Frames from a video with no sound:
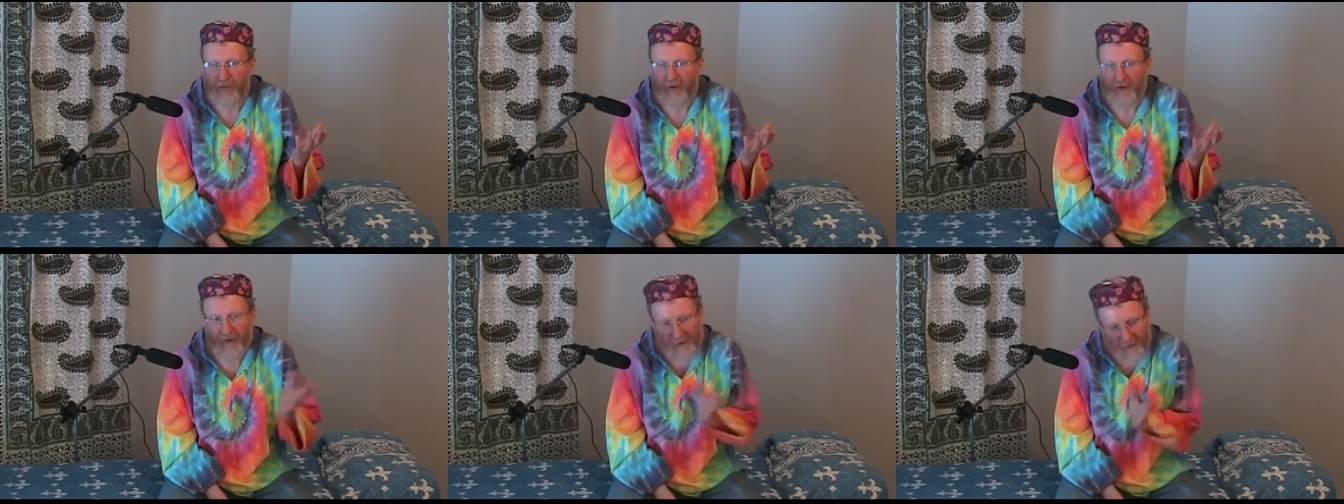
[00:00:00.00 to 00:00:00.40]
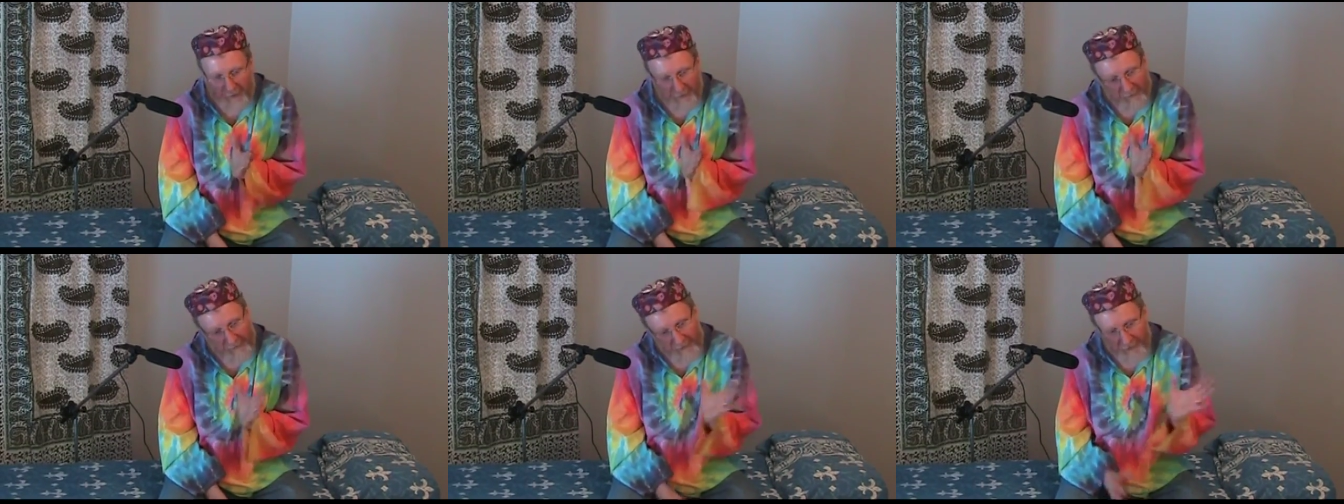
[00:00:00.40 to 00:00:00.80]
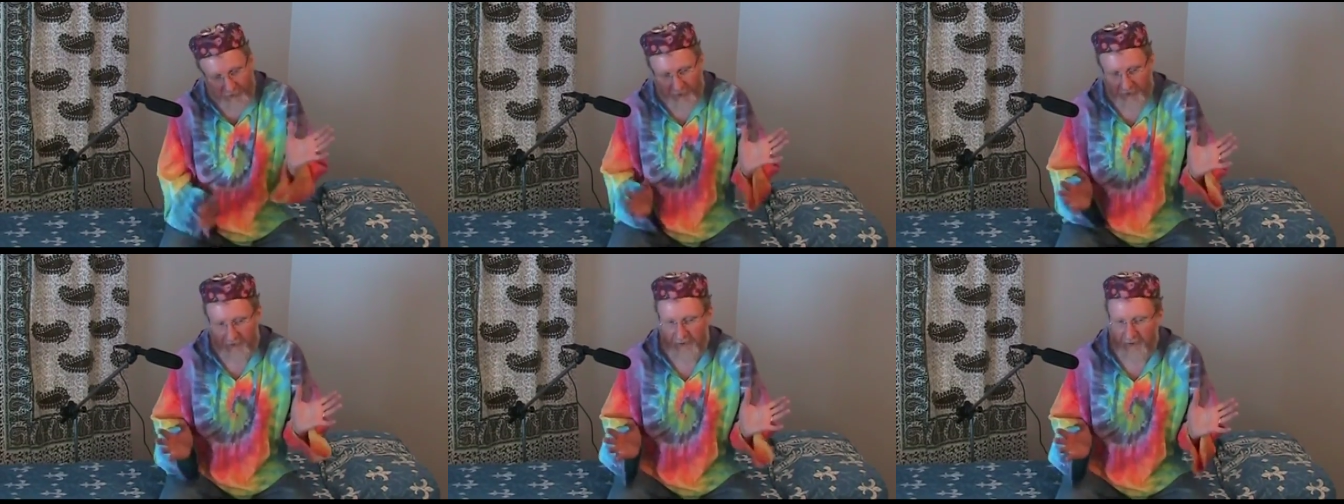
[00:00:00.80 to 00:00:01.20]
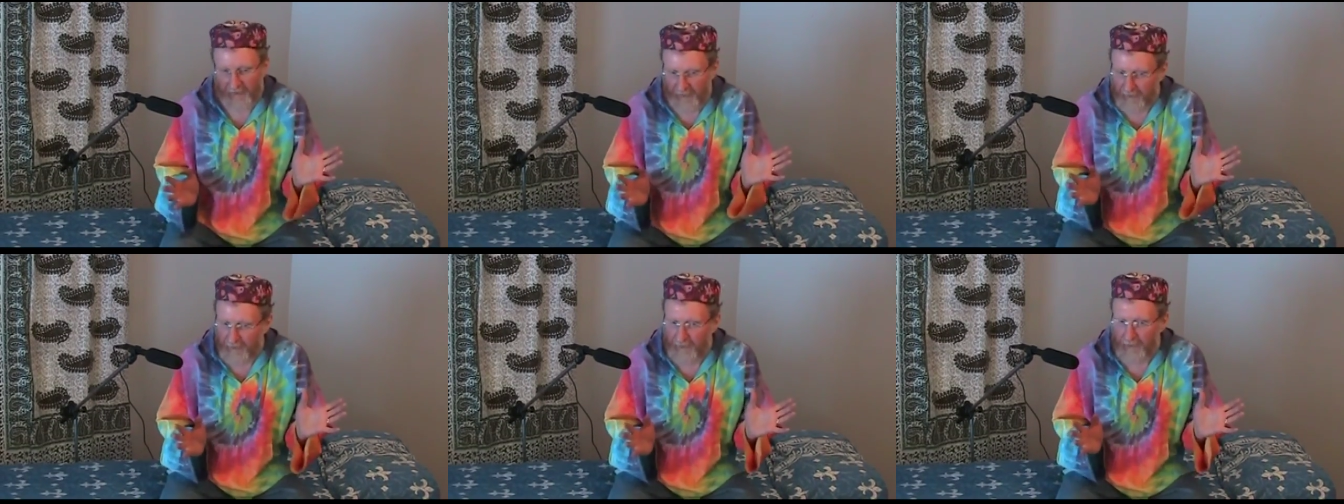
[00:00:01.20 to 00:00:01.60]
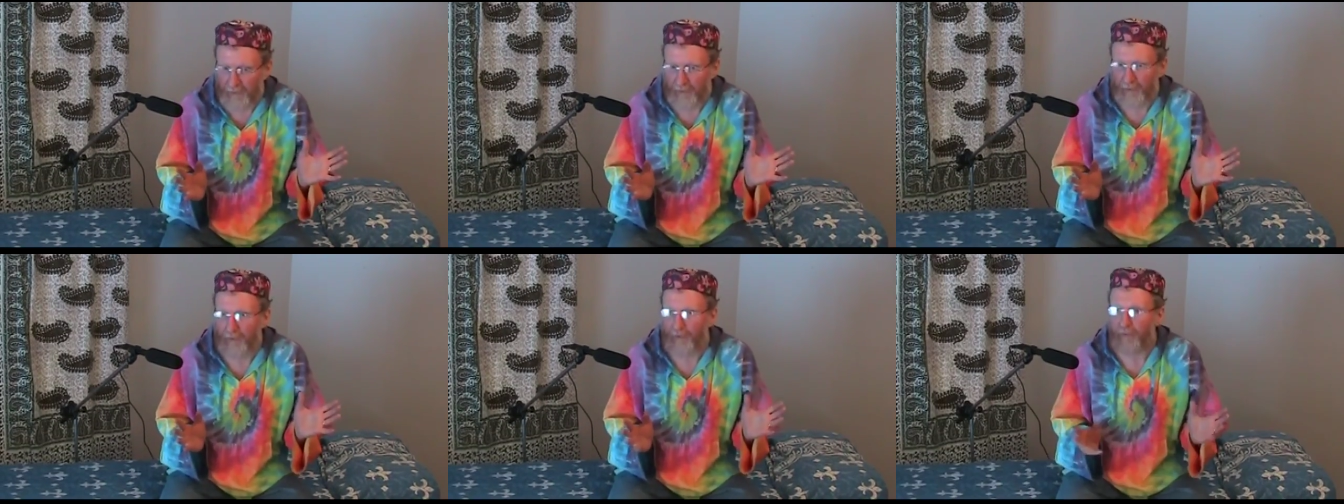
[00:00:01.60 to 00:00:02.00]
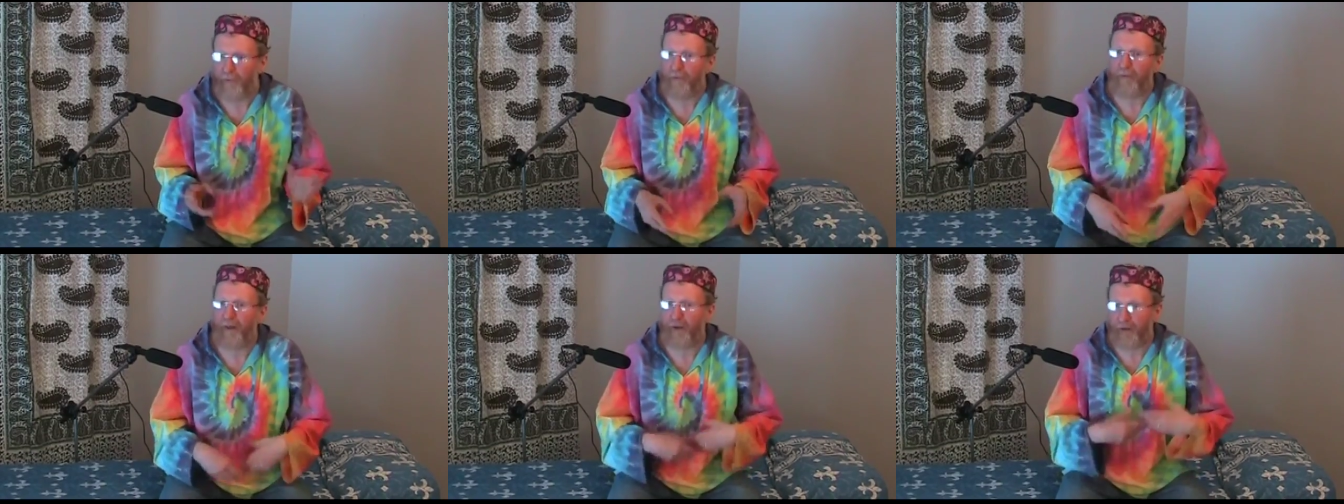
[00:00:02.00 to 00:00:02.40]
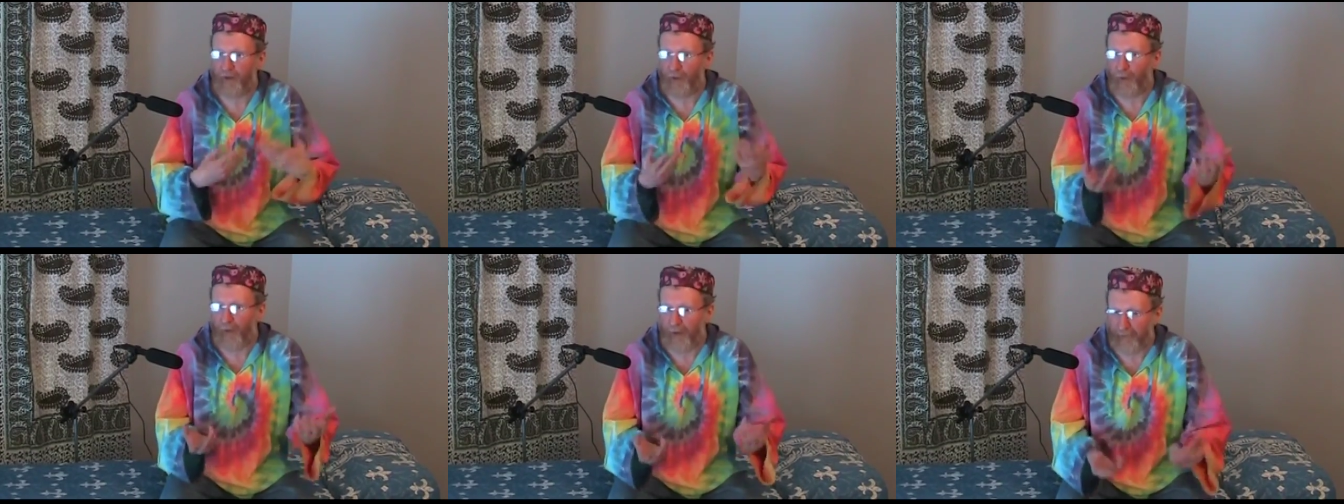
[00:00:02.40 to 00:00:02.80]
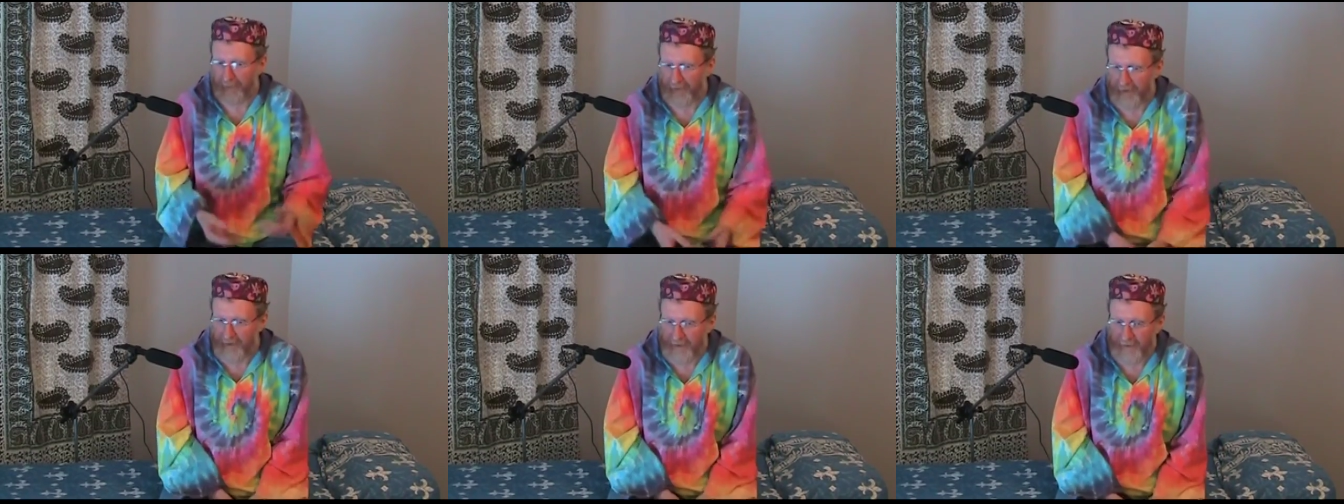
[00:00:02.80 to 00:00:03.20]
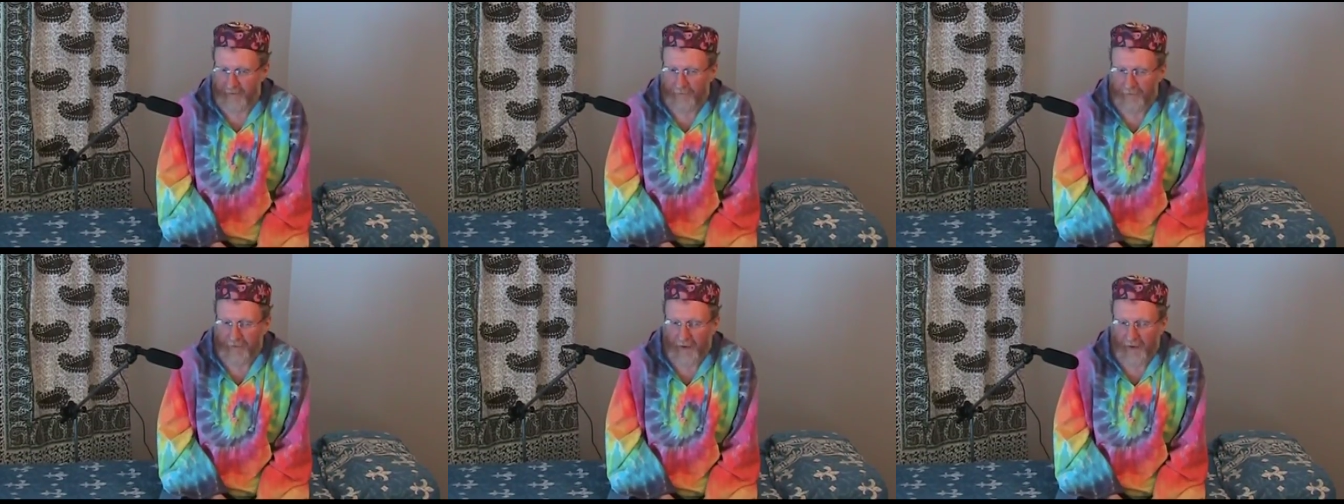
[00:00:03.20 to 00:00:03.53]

to a large extent to make new weapons.